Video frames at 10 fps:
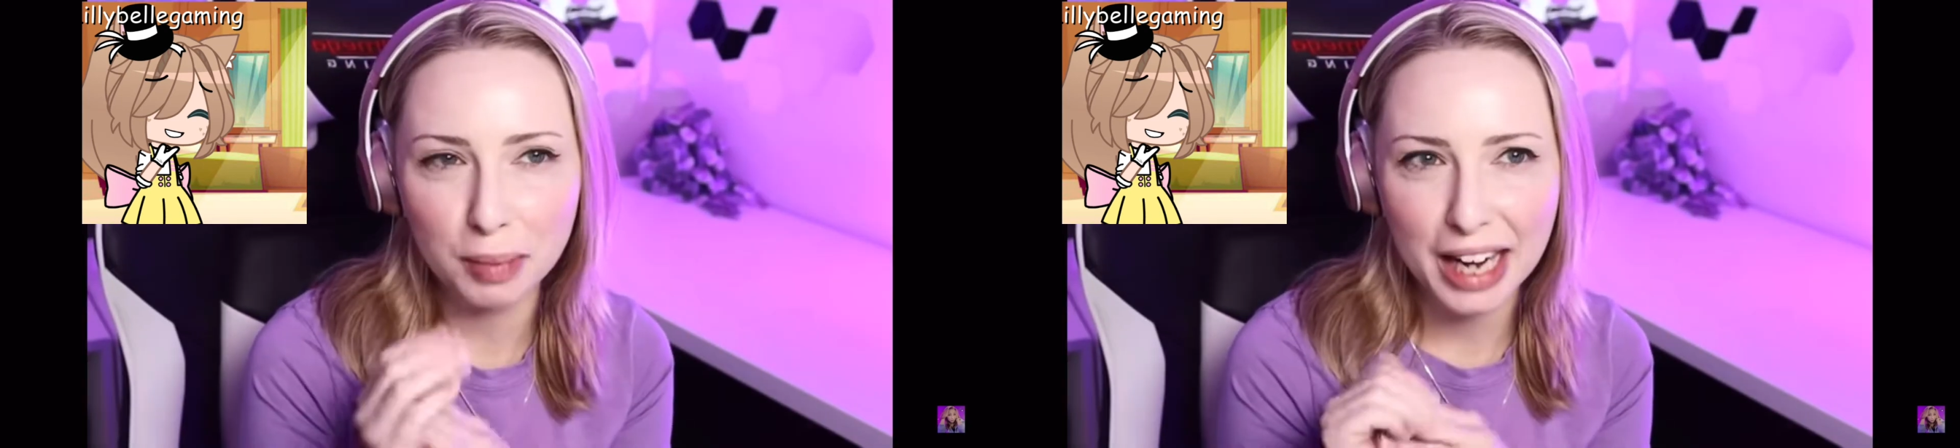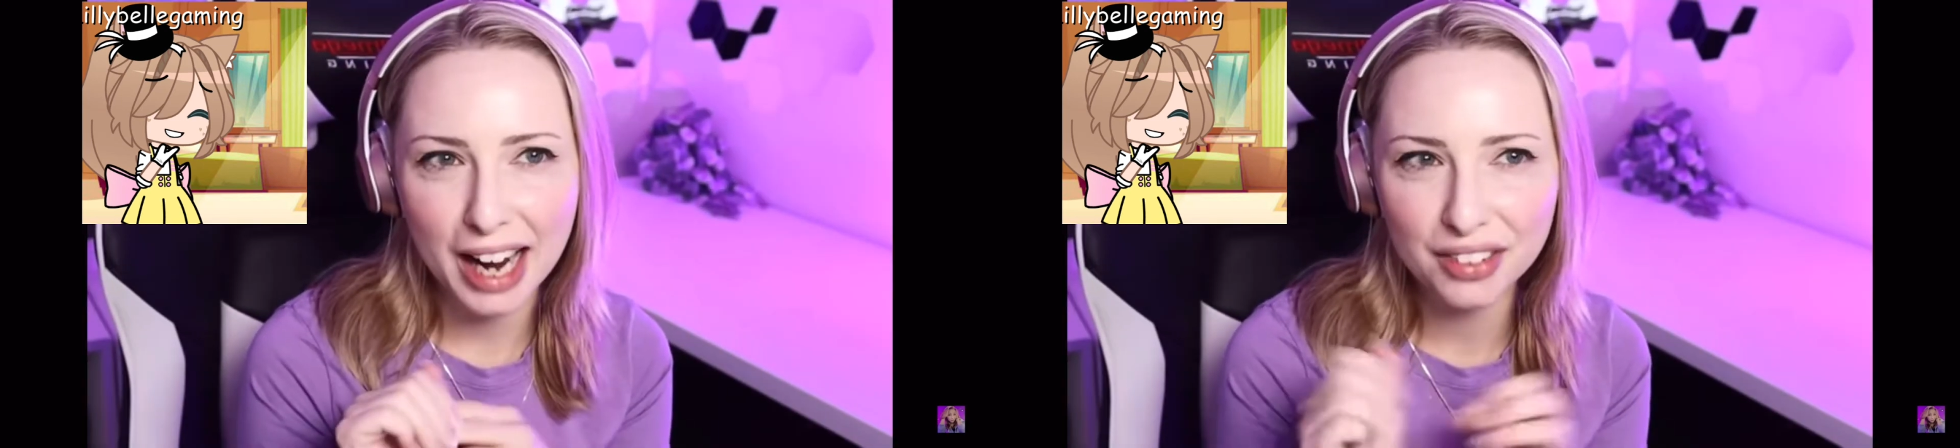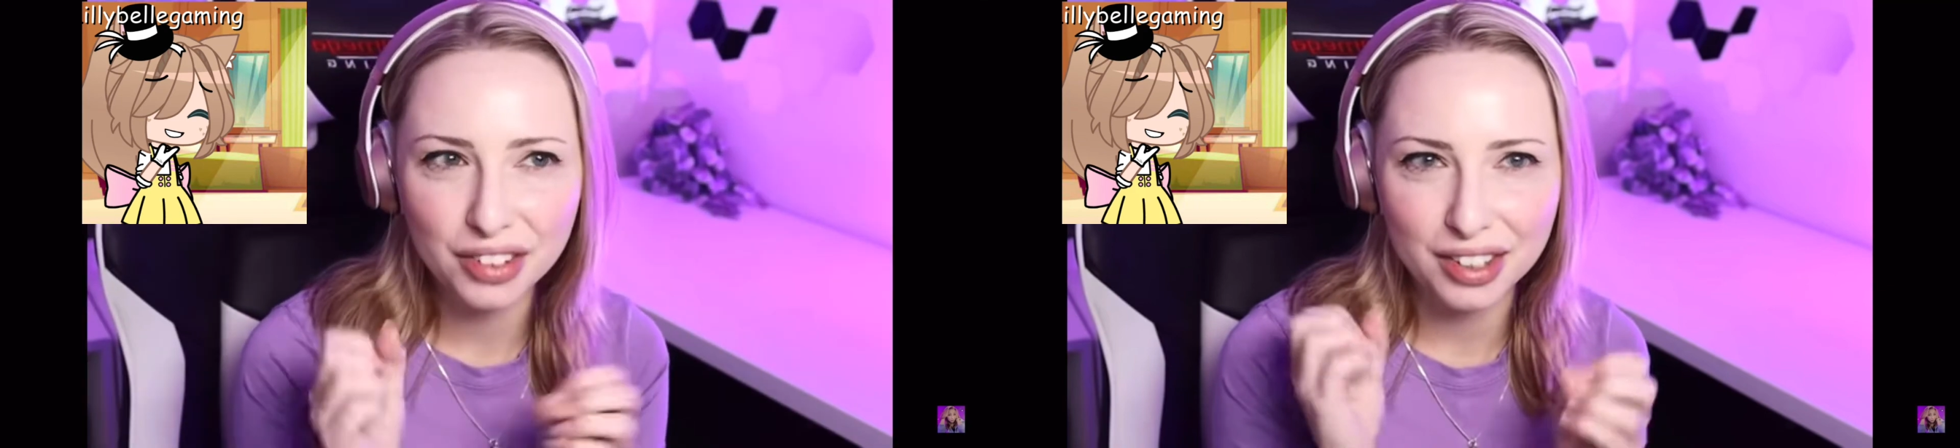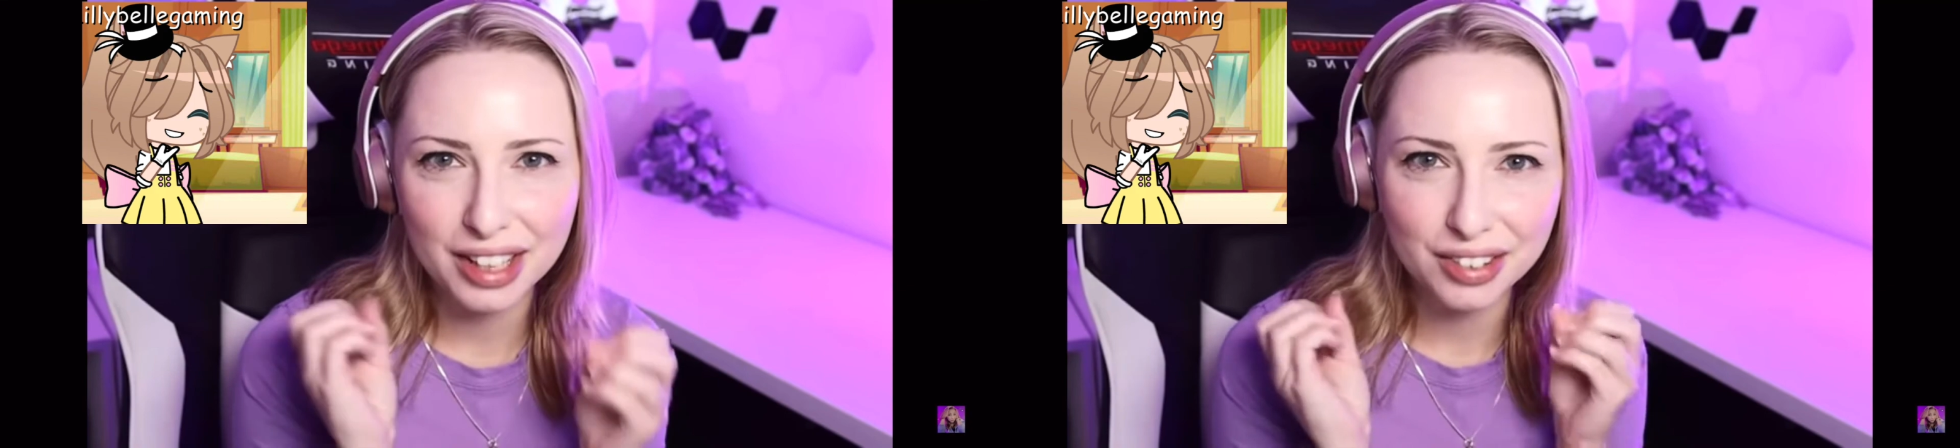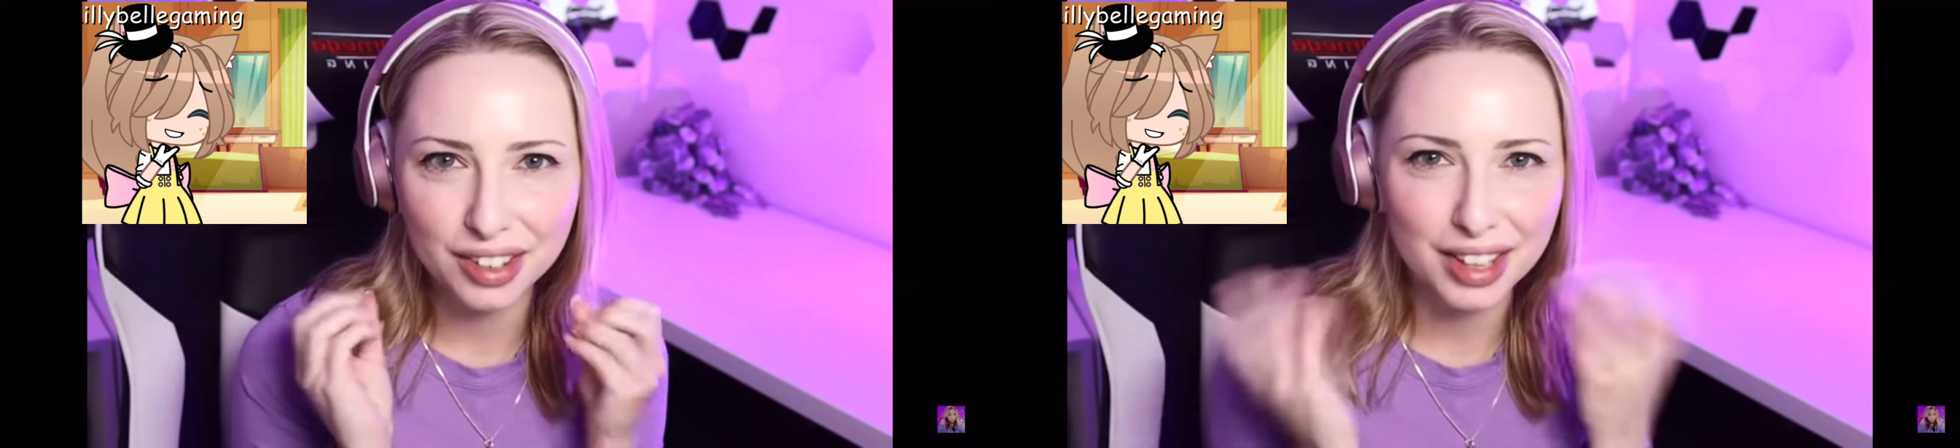be entered
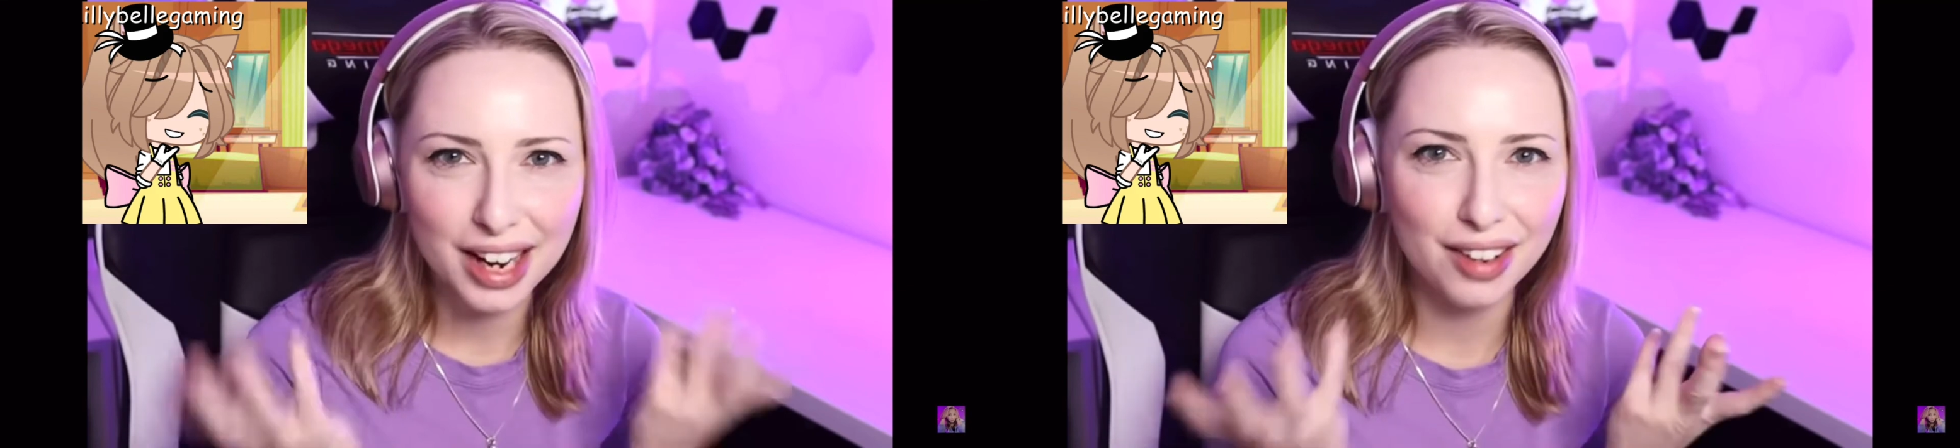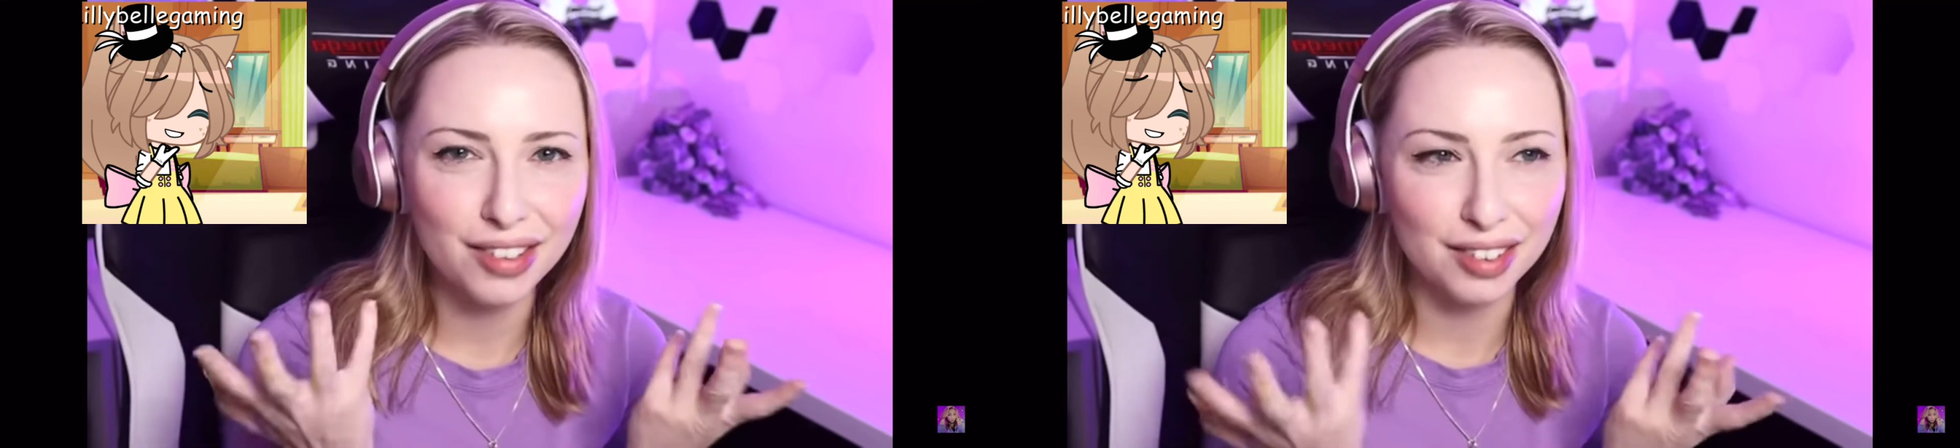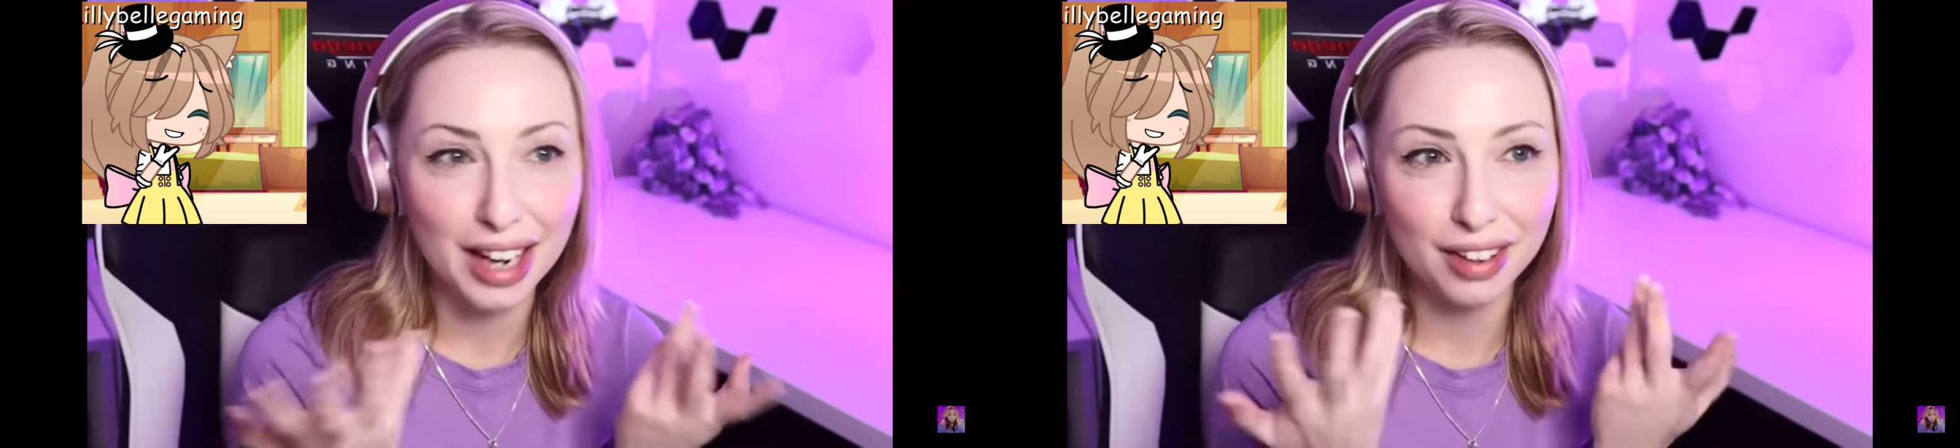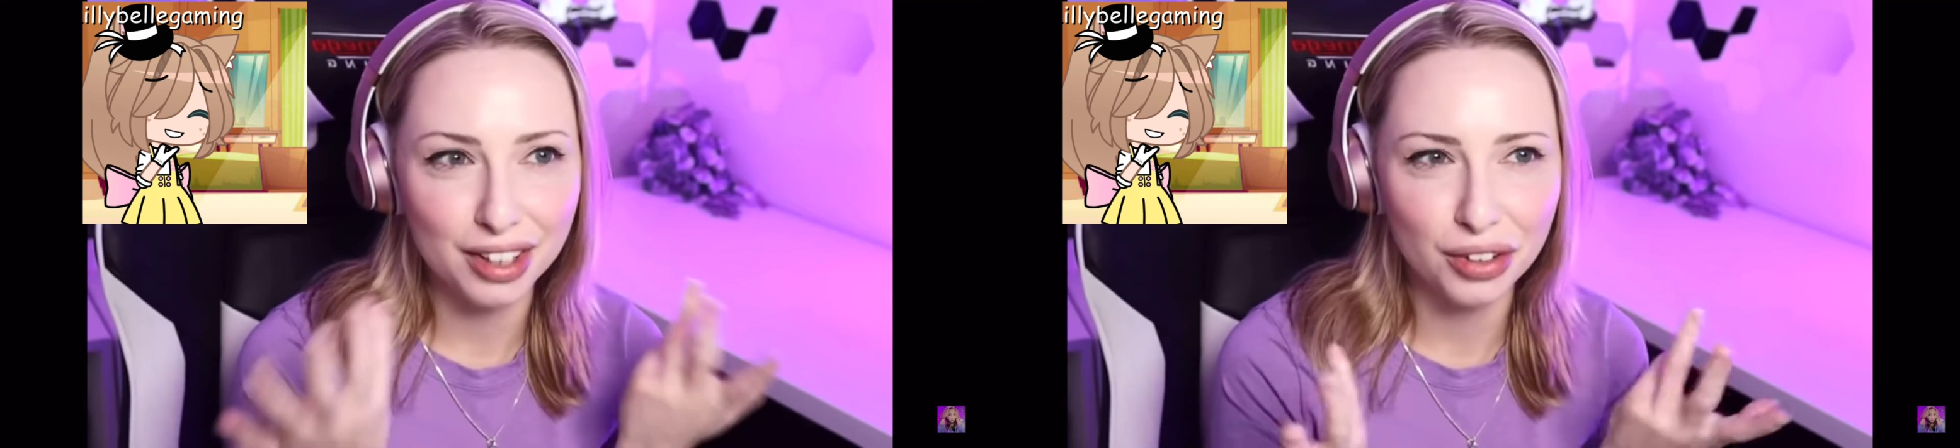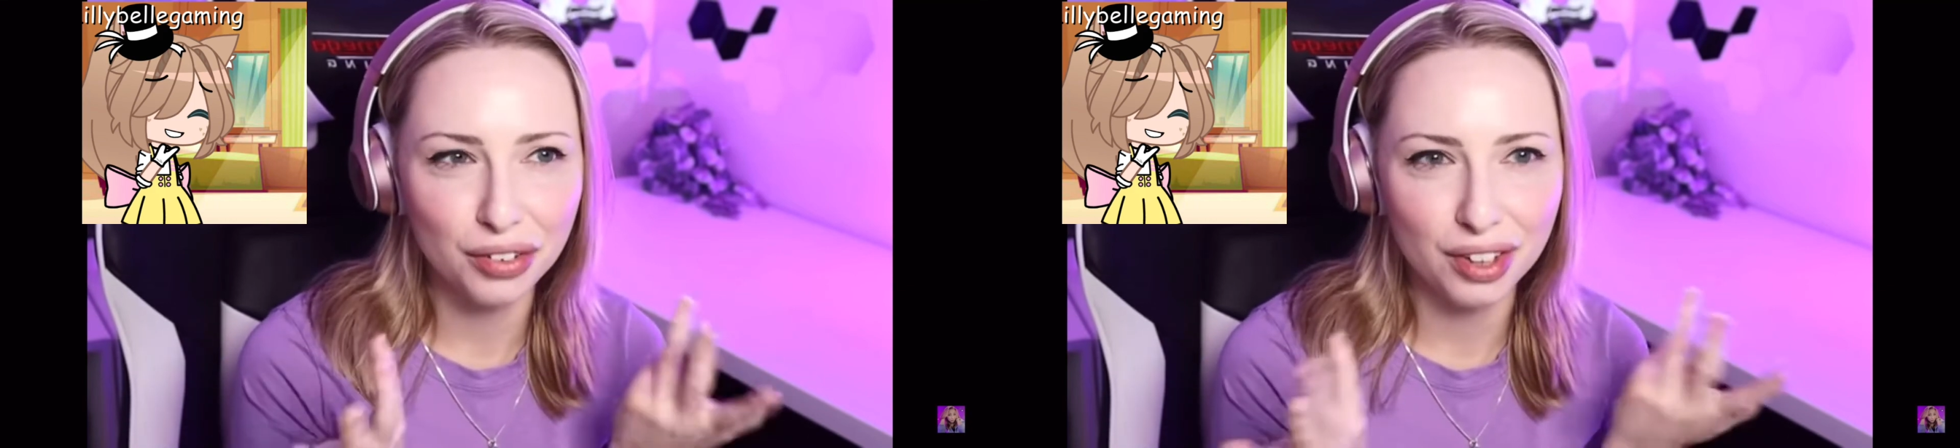into this now that
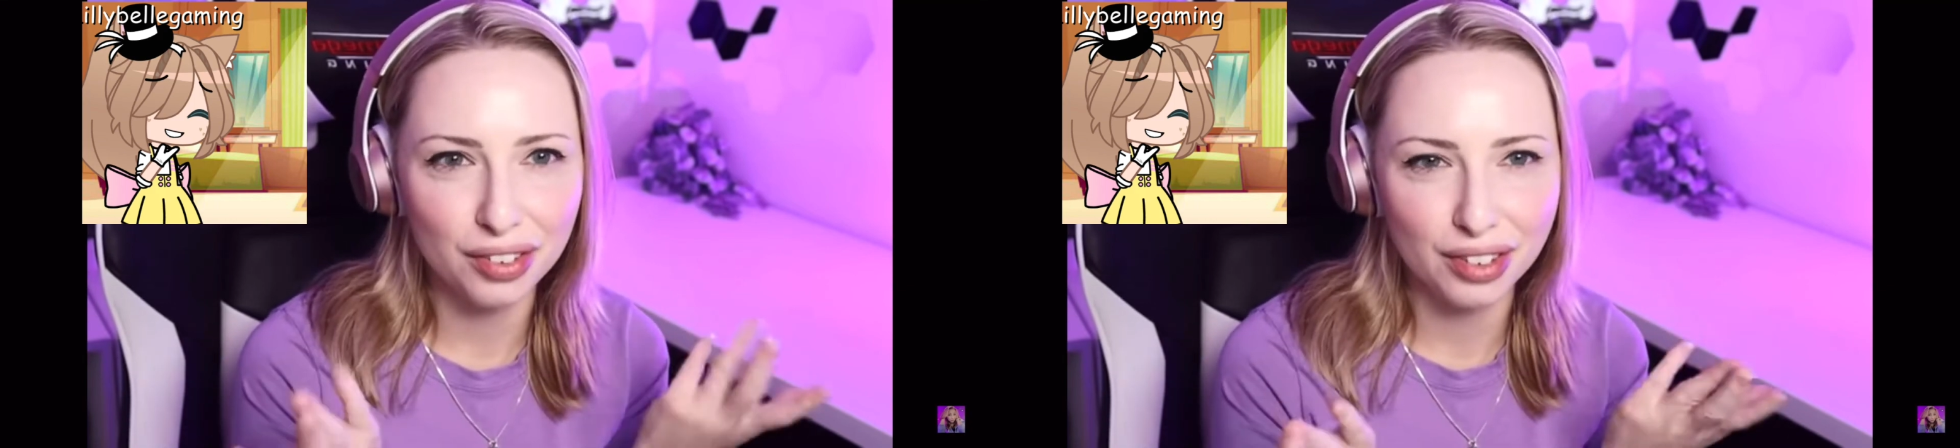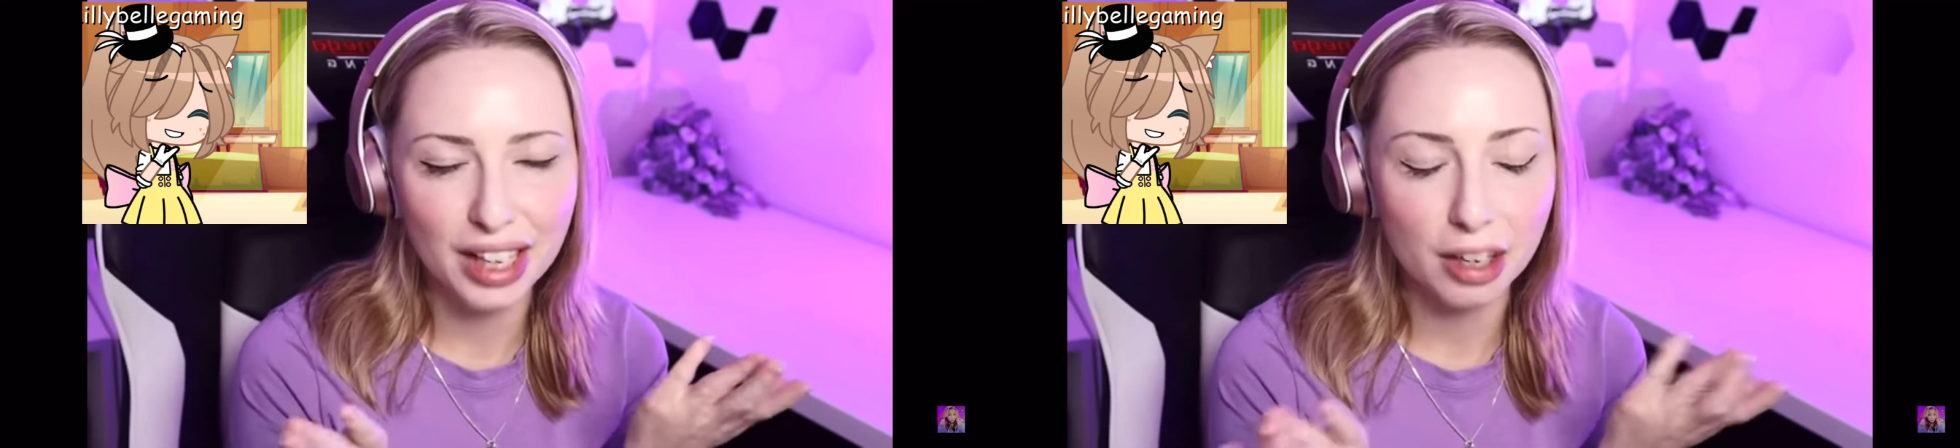you're 16.